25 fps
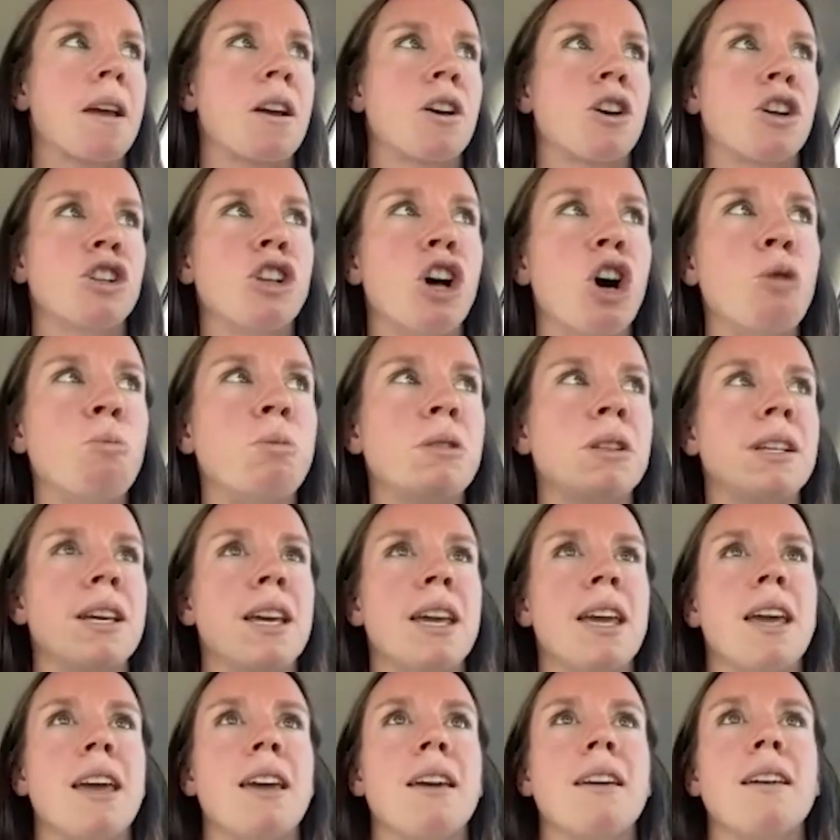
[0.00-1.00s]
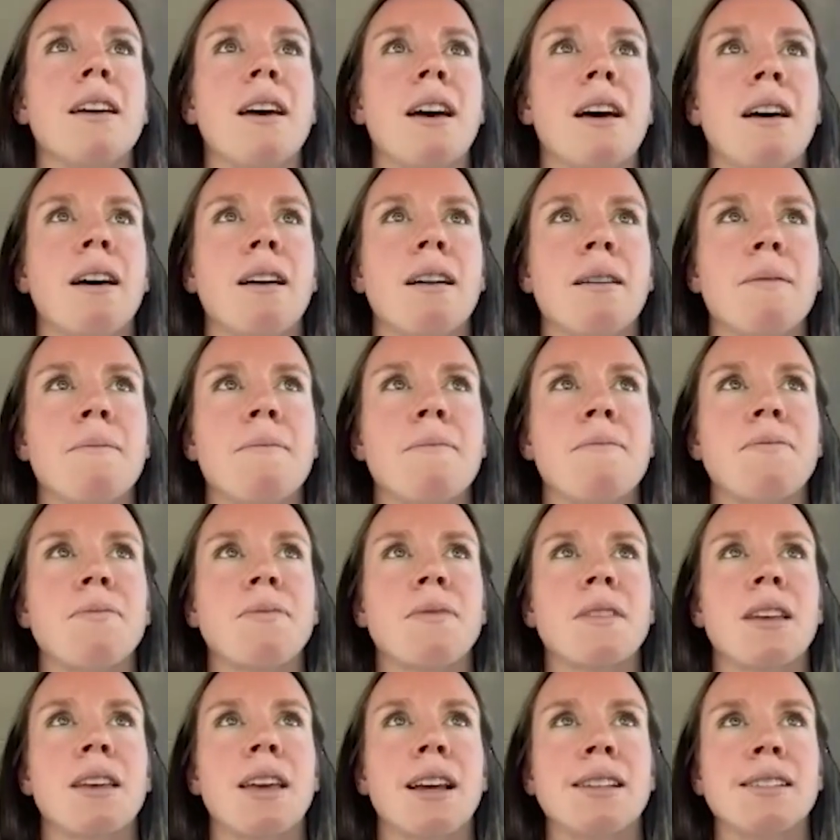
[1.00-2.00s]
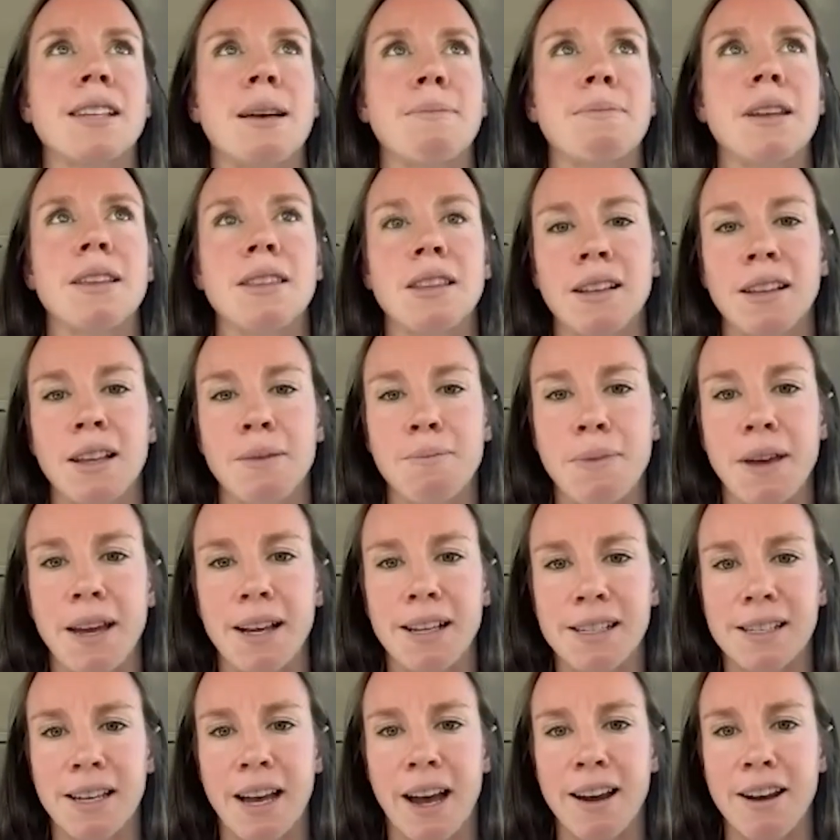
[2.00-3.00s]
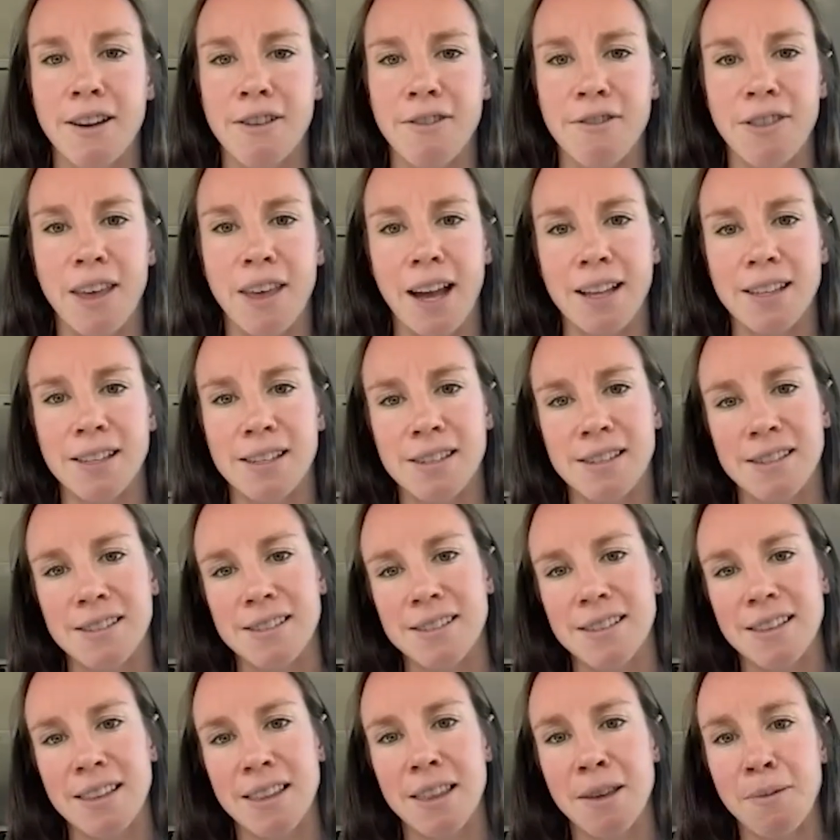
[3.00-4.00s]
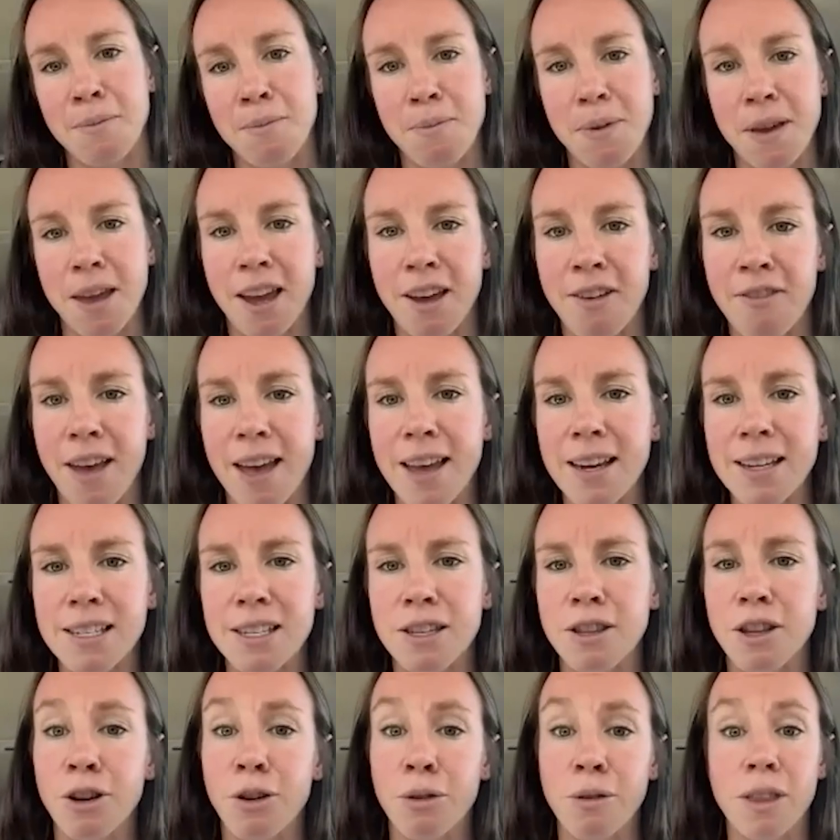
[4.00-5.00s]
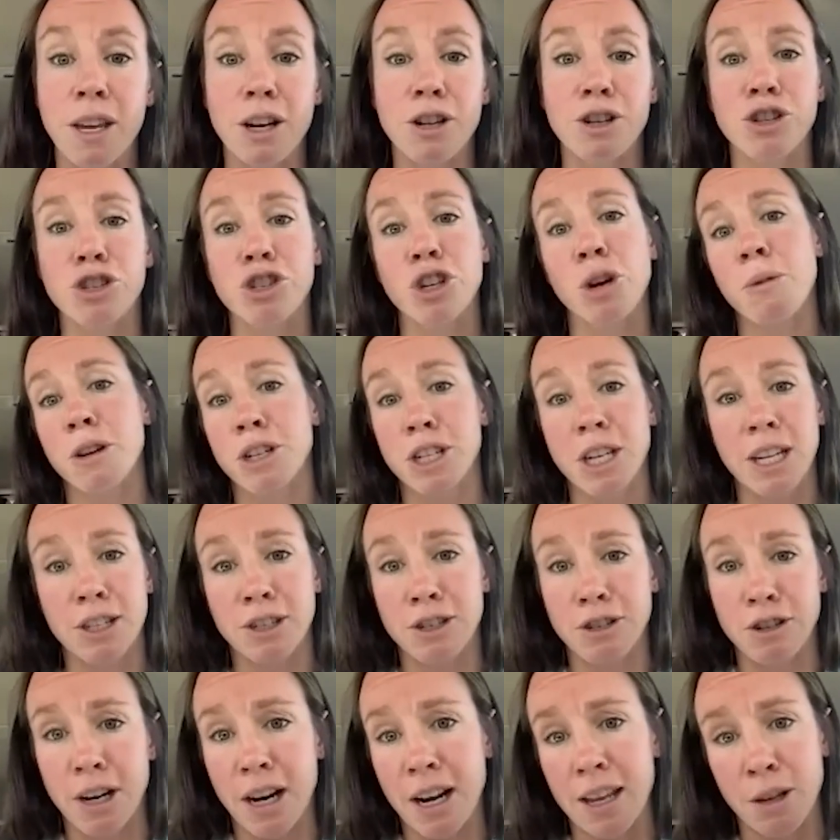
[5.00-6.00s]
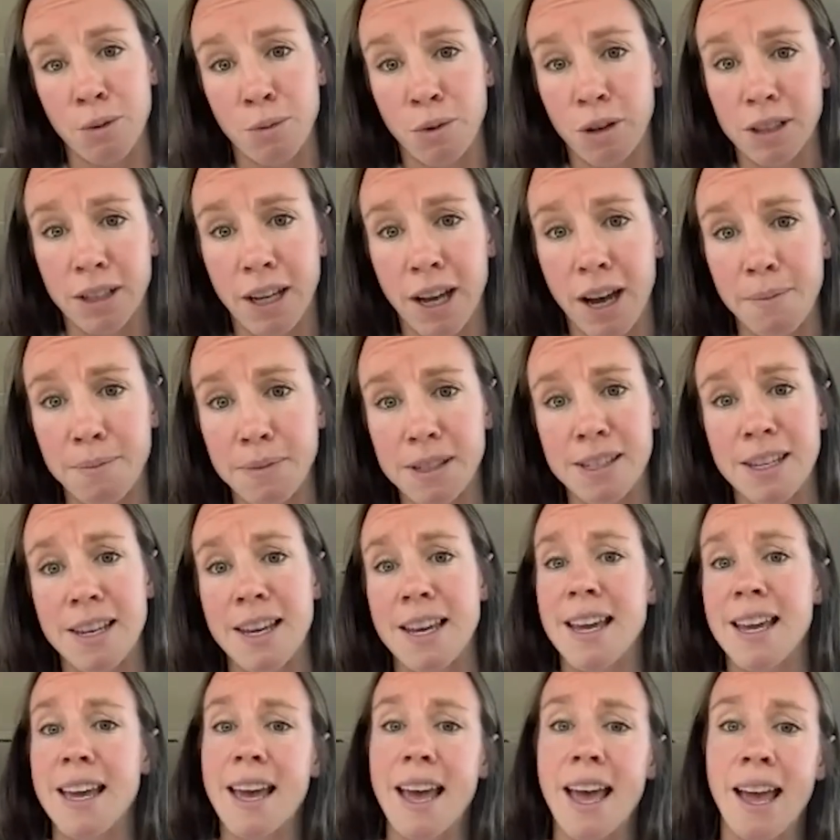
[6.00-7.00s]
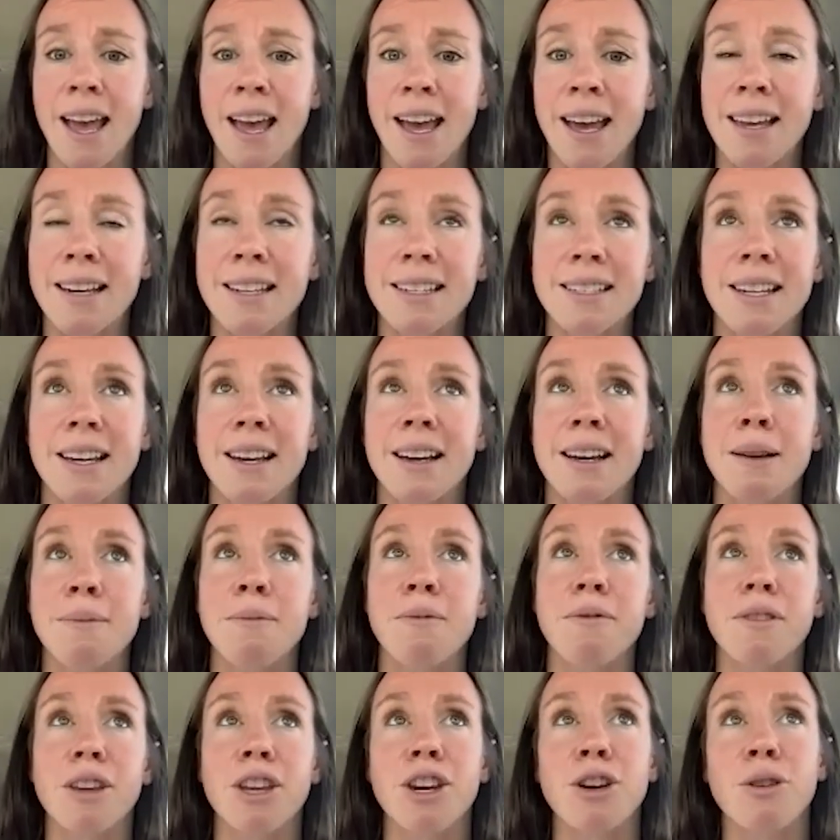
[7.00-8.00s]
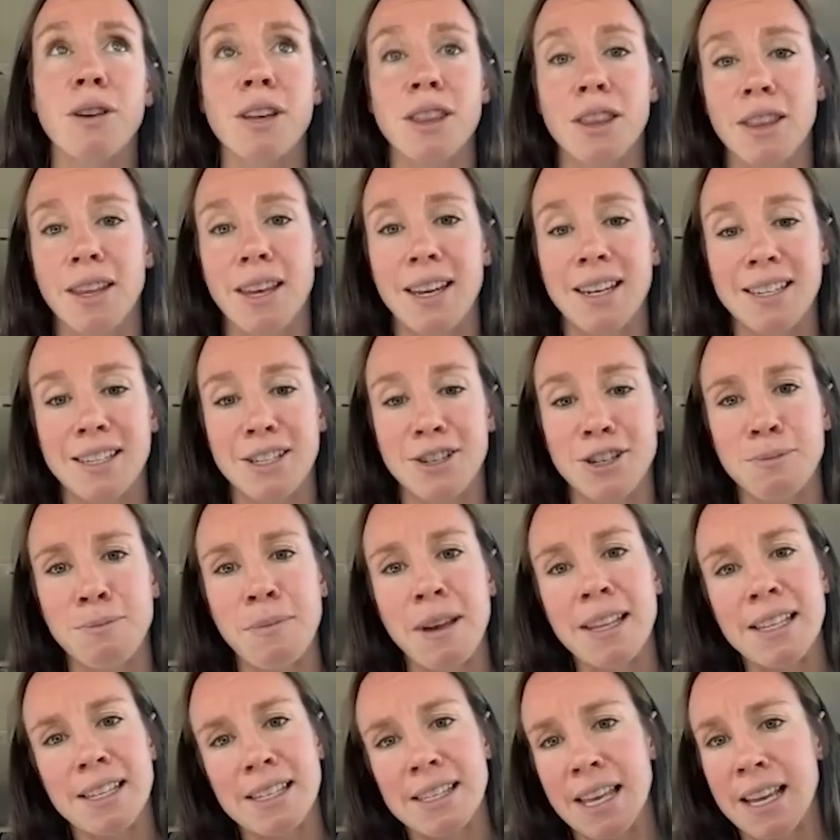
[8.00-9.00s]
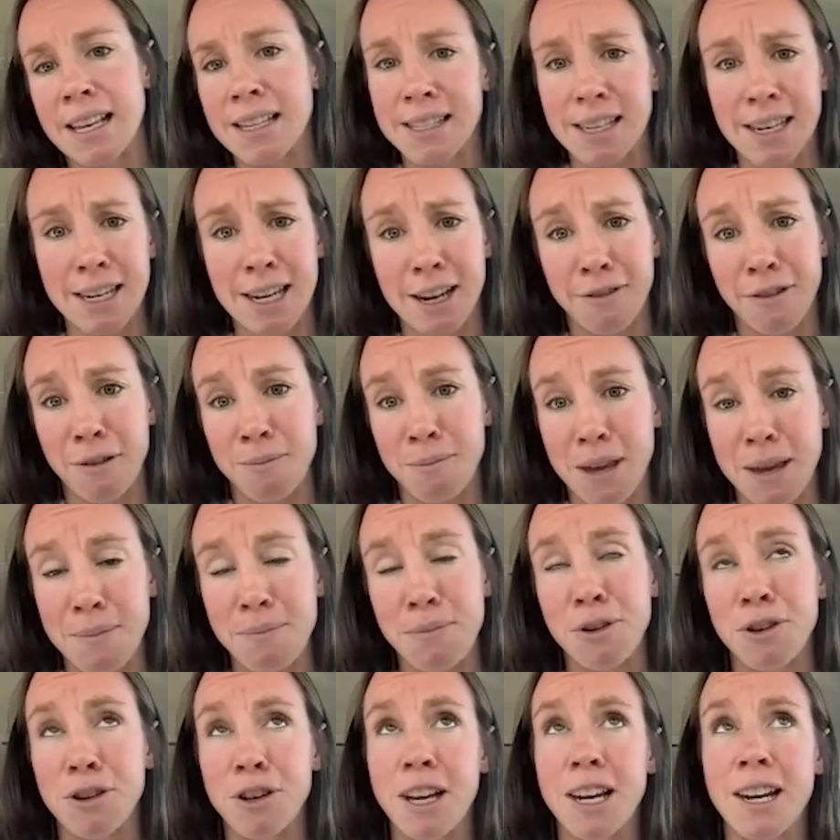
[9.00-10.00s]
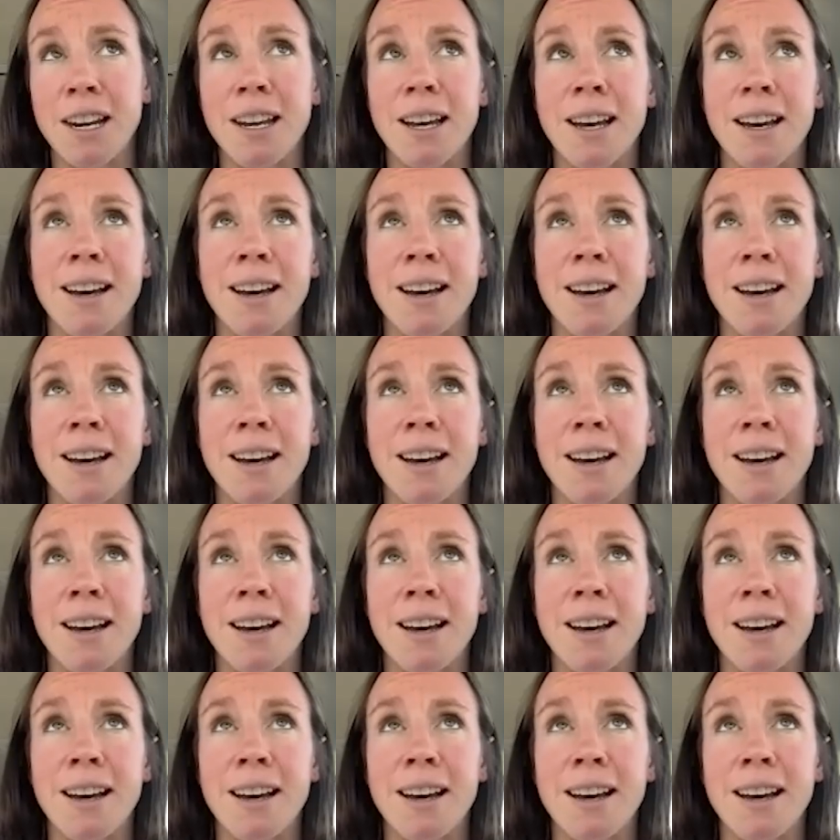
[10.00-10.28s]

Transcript: globally accepting the Olympics kind of that's the big event, though there's so much history in the World Cups, and and it just means things to different people, and